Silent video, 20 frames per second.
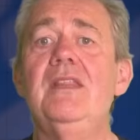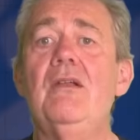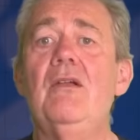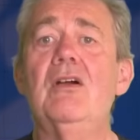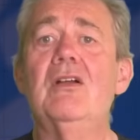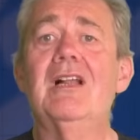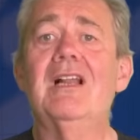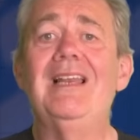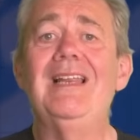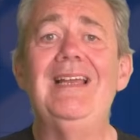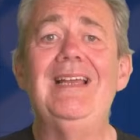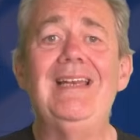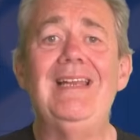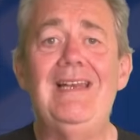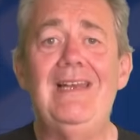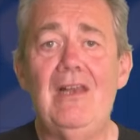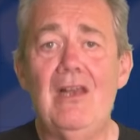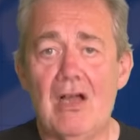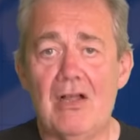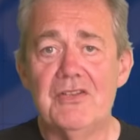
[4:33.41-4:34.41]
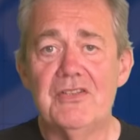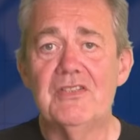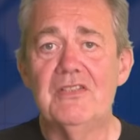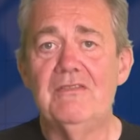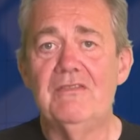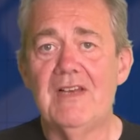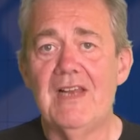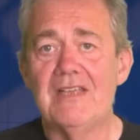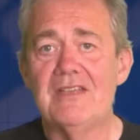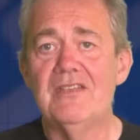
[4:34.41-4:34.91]
There are clearly lots
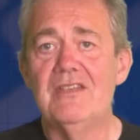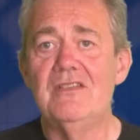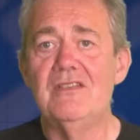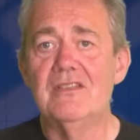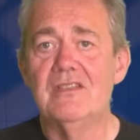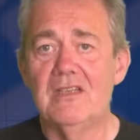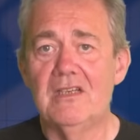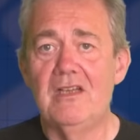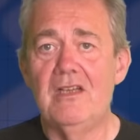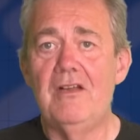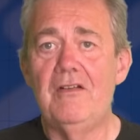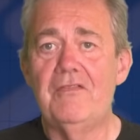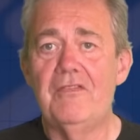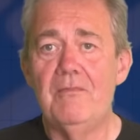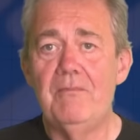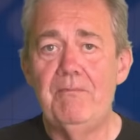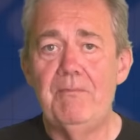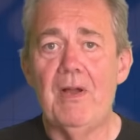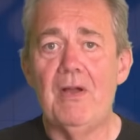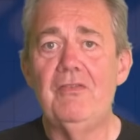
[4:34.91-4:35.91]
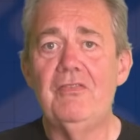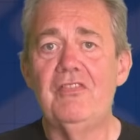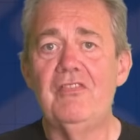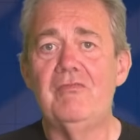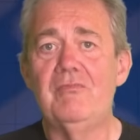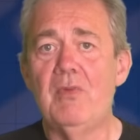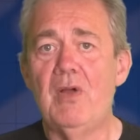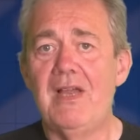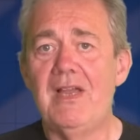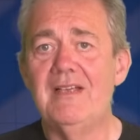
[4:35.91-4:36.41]
of lessons to learn from both
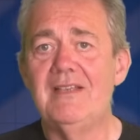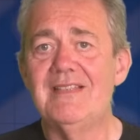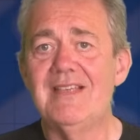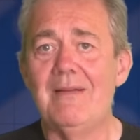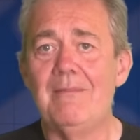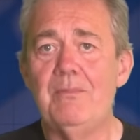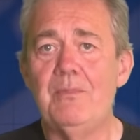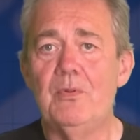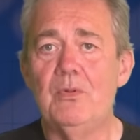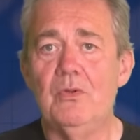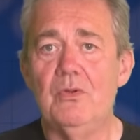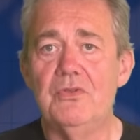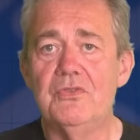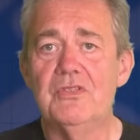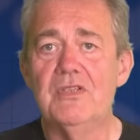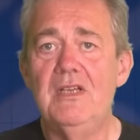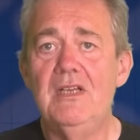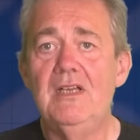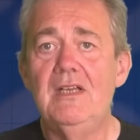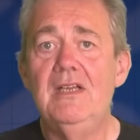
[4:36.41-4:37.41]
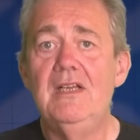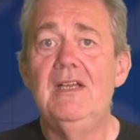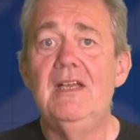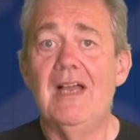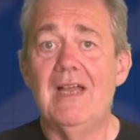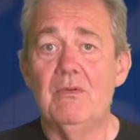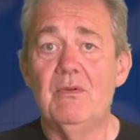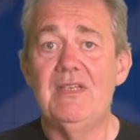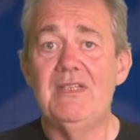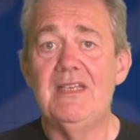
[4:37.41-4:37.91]
of my examples,
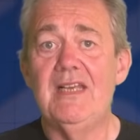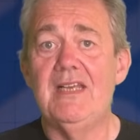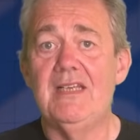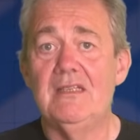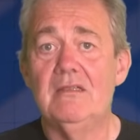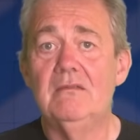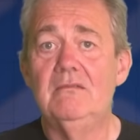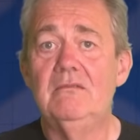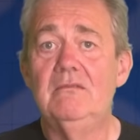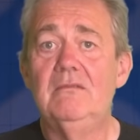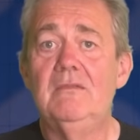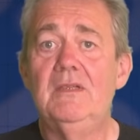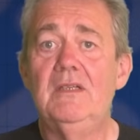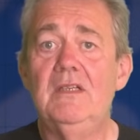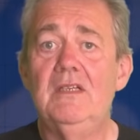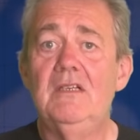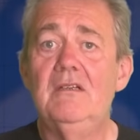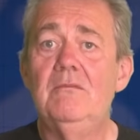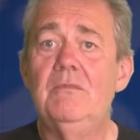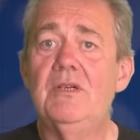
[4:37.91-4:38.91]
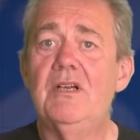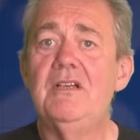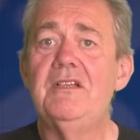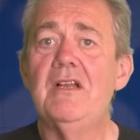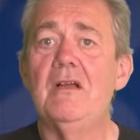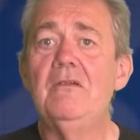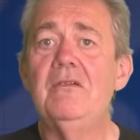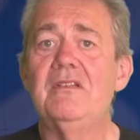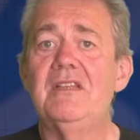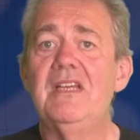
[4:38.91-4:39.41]
and we did, but I
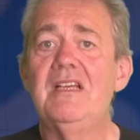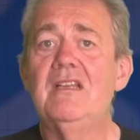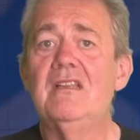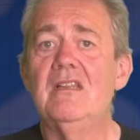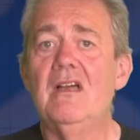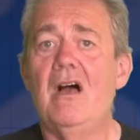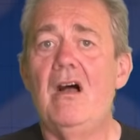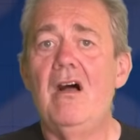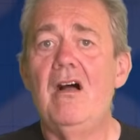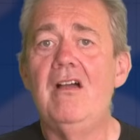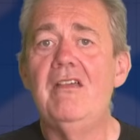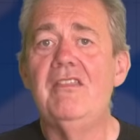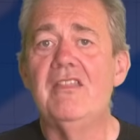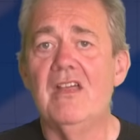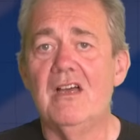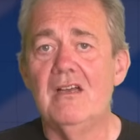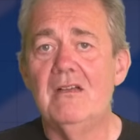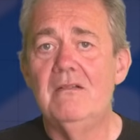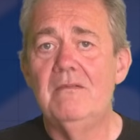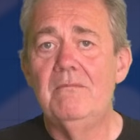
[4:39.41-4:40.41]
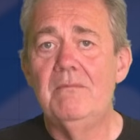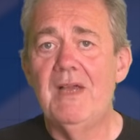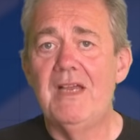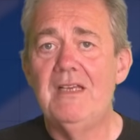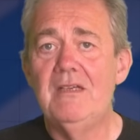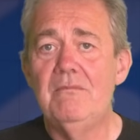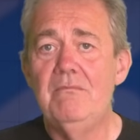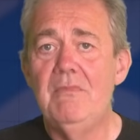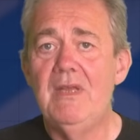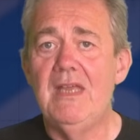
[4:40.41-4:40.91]
don't think that either
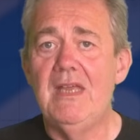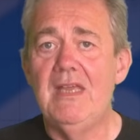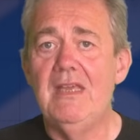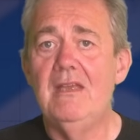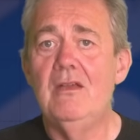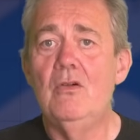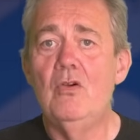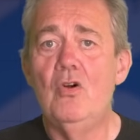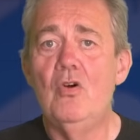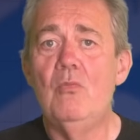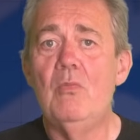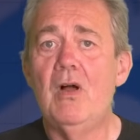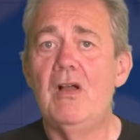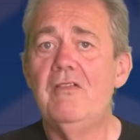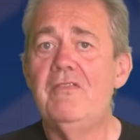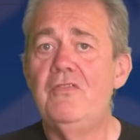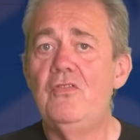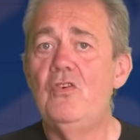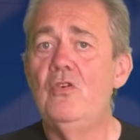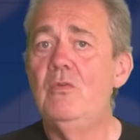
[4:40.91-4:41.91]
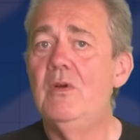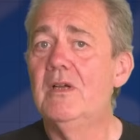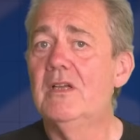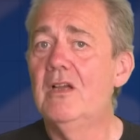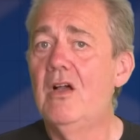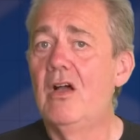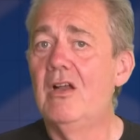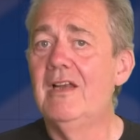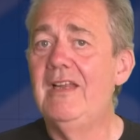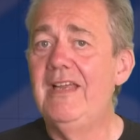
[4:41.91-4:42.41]
made me or my former
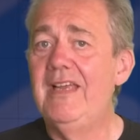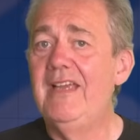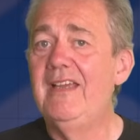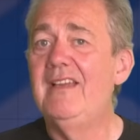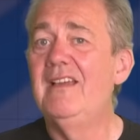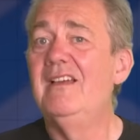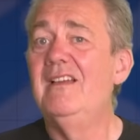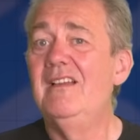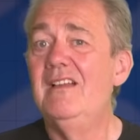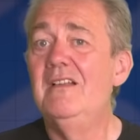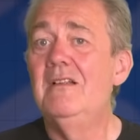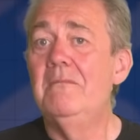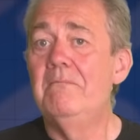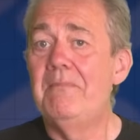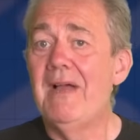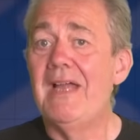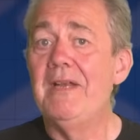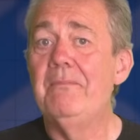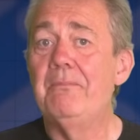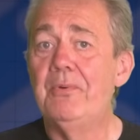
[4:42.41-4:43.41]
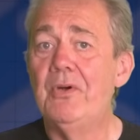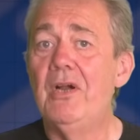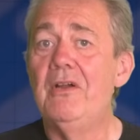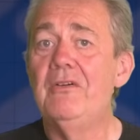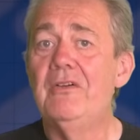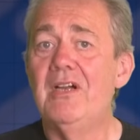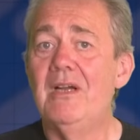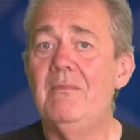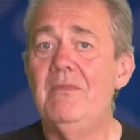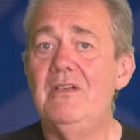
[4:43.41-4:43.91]
colleague bad
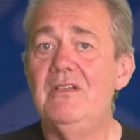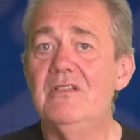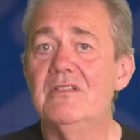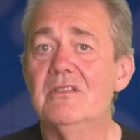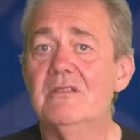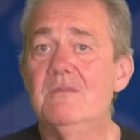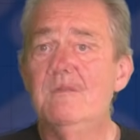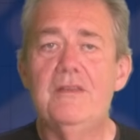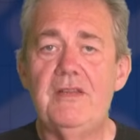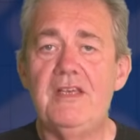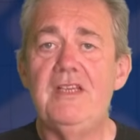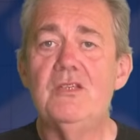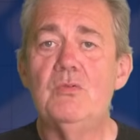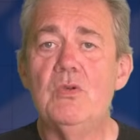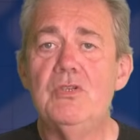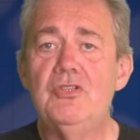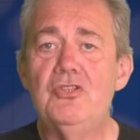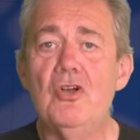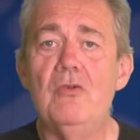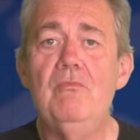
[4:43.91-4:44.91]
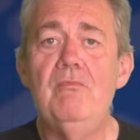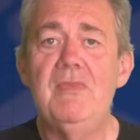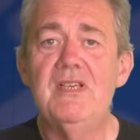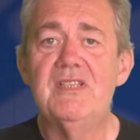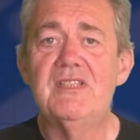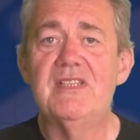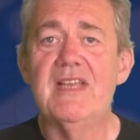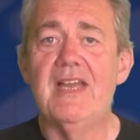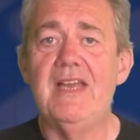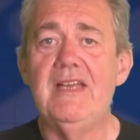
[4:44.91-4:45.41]
programmers. These were dumb
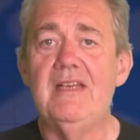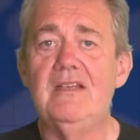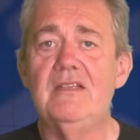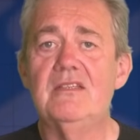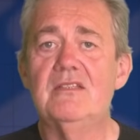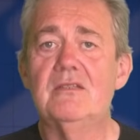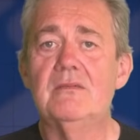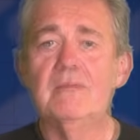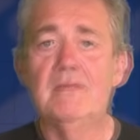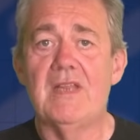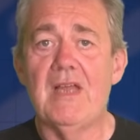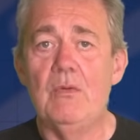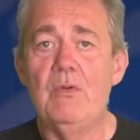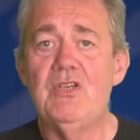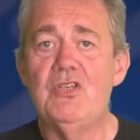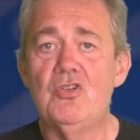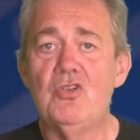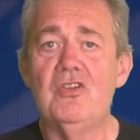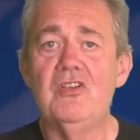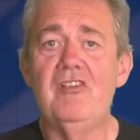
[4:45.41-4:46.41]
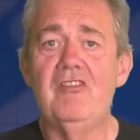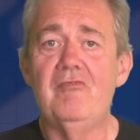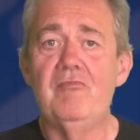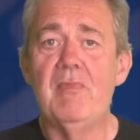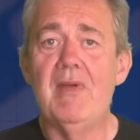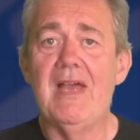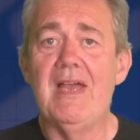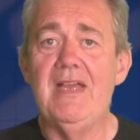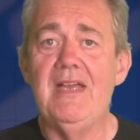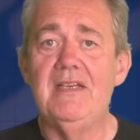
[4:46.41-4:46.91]
mistakes that we shouldn't have
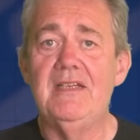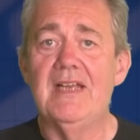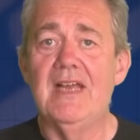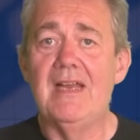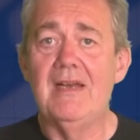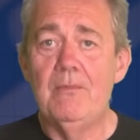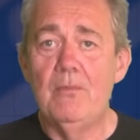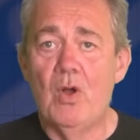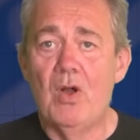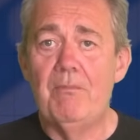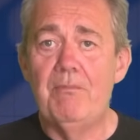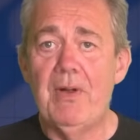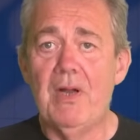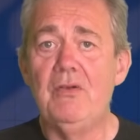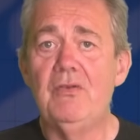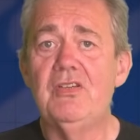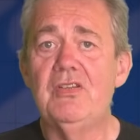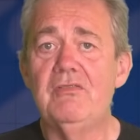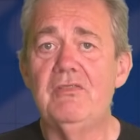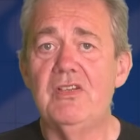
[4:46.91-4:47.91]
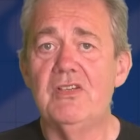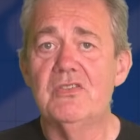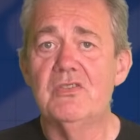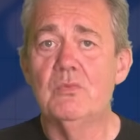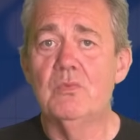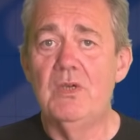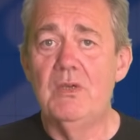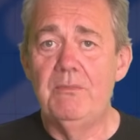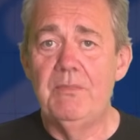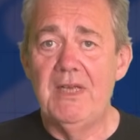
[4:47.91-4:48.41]
made, and while both of
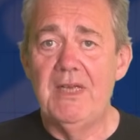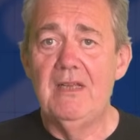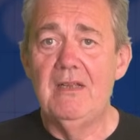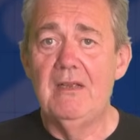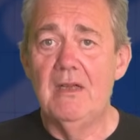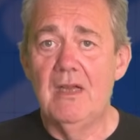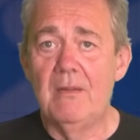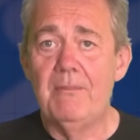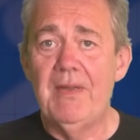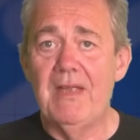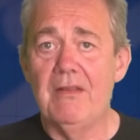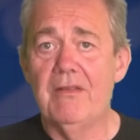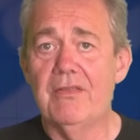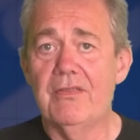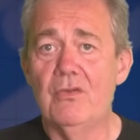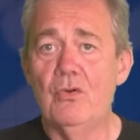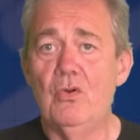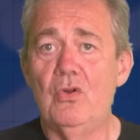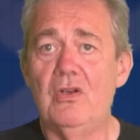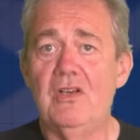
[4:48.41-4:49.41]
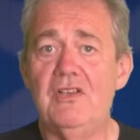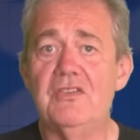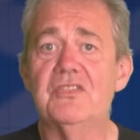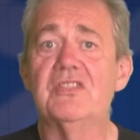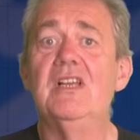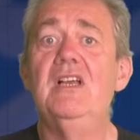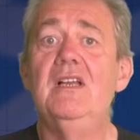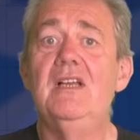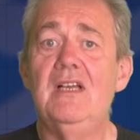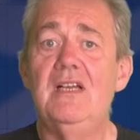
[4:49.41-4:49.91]
us were being a bit thoughtless
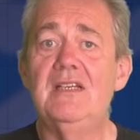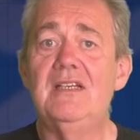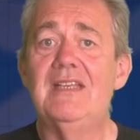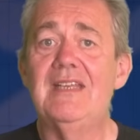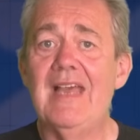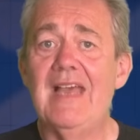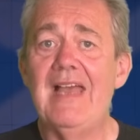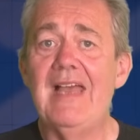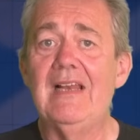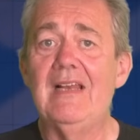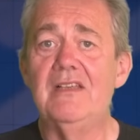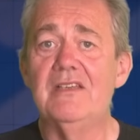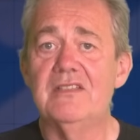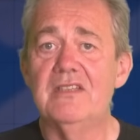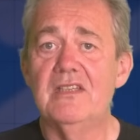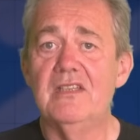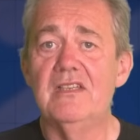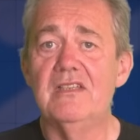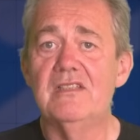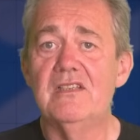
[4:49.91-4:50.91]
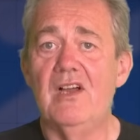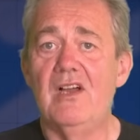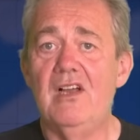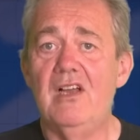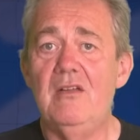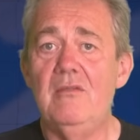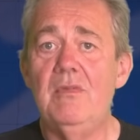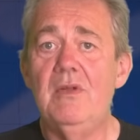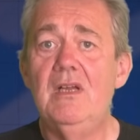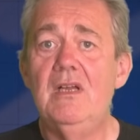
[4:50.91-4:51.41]
and careless at the
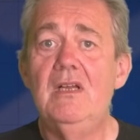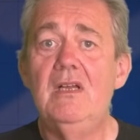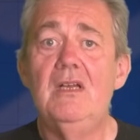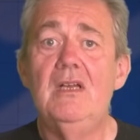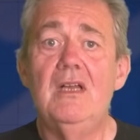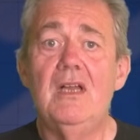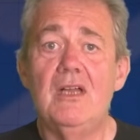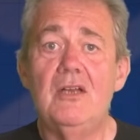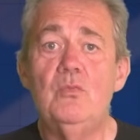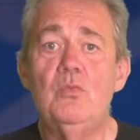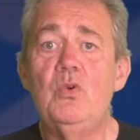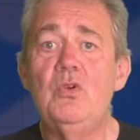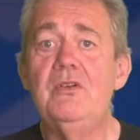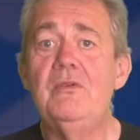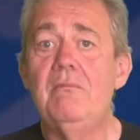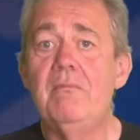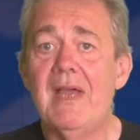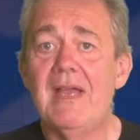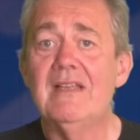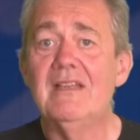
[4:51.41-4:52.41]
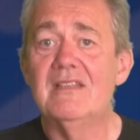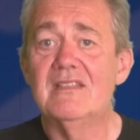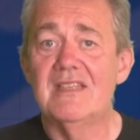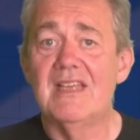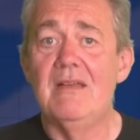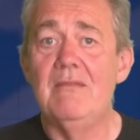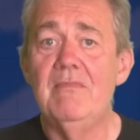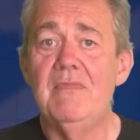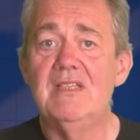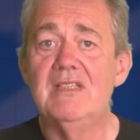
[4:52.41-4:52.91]
time, and wouldn't make the
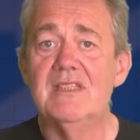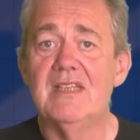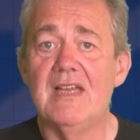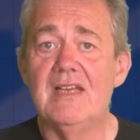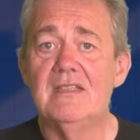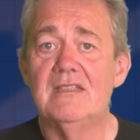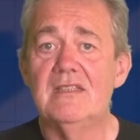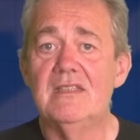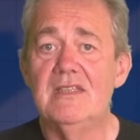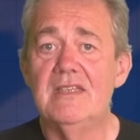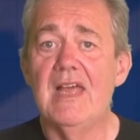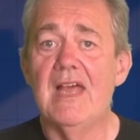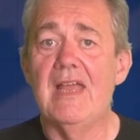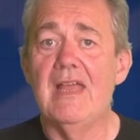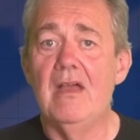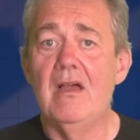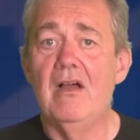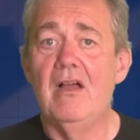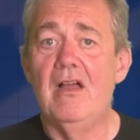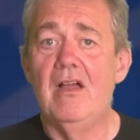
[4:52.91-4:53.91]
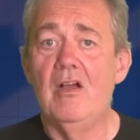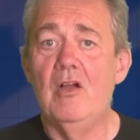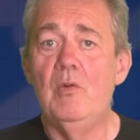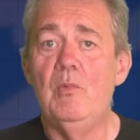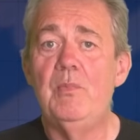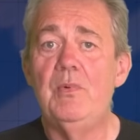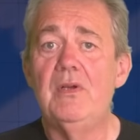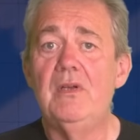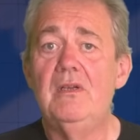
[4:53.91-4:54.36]
same mistakes today, I hope,